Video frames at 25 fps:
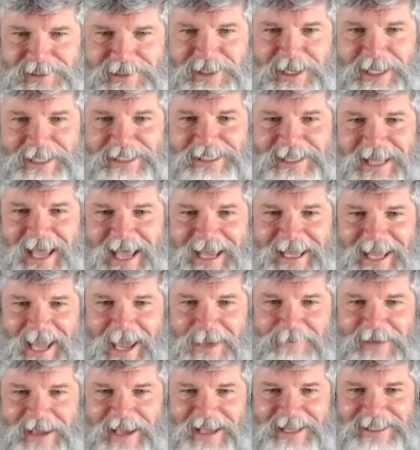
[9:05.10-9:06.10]
since that
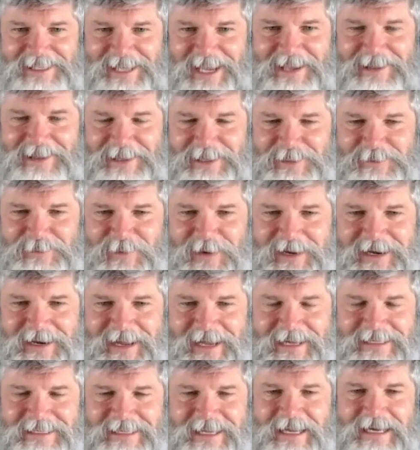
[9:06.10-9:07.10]
game against England in
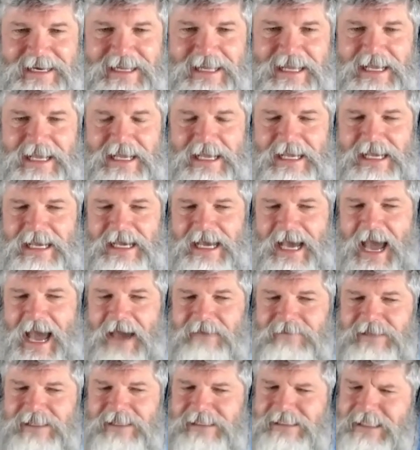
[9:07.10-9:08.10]
2019. I
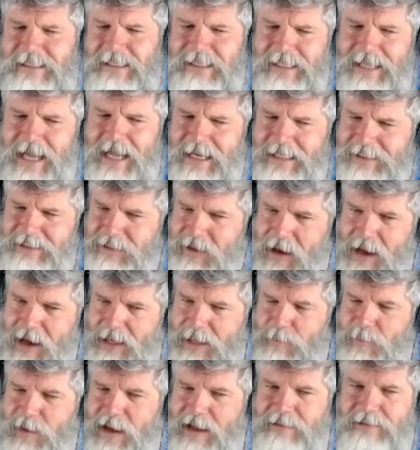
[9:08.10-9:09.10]
haven't seen a lot of
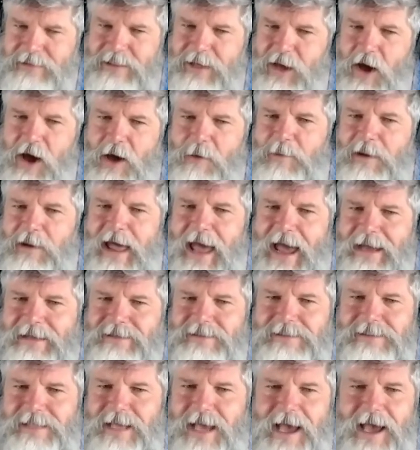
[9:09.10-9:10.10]
talk about the All
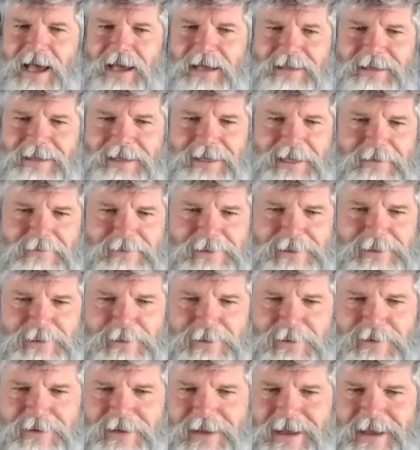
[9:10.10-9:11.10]
Blacks. Uh, can you give us a
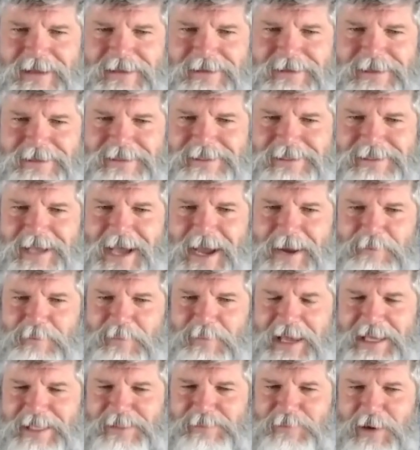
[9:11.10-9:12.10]
little uh, inside
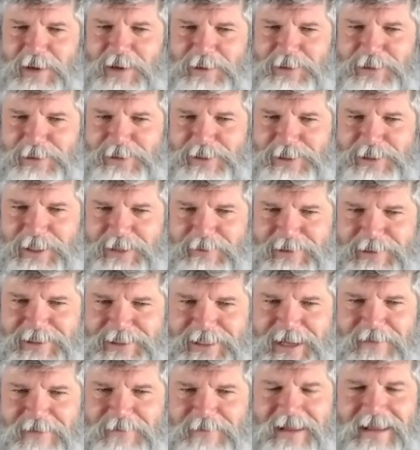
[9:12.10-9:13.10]
baseball, little secret
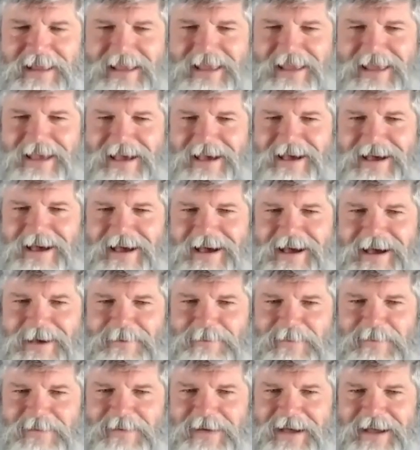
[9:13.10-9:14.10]
stuff?
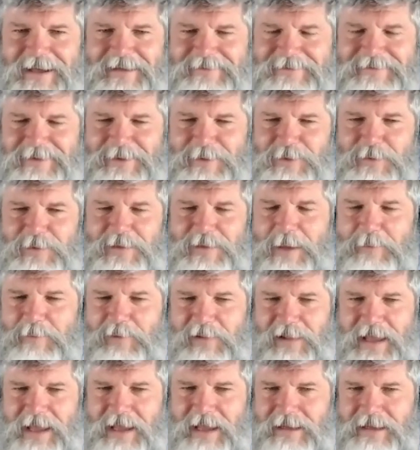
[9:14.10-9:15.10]
Um, uh, who are they
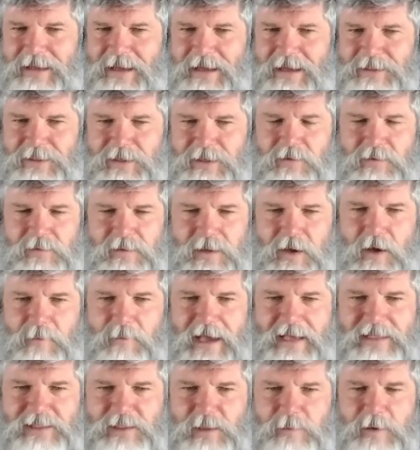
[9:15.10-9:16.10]
playing? Uh, do you know who the All
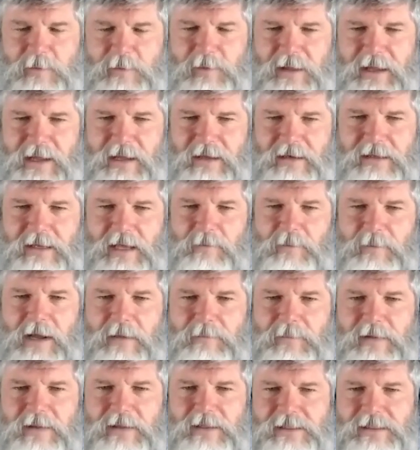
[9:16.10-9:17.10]
Blacks going to be playing coming
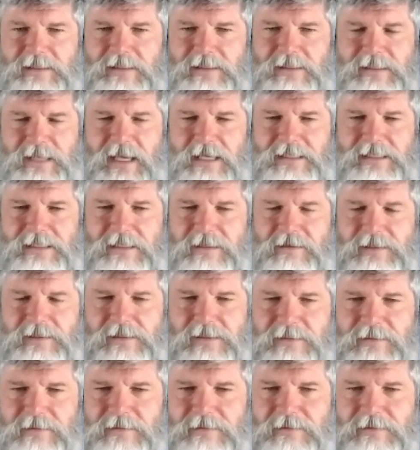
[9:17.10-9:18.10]
up in this Test series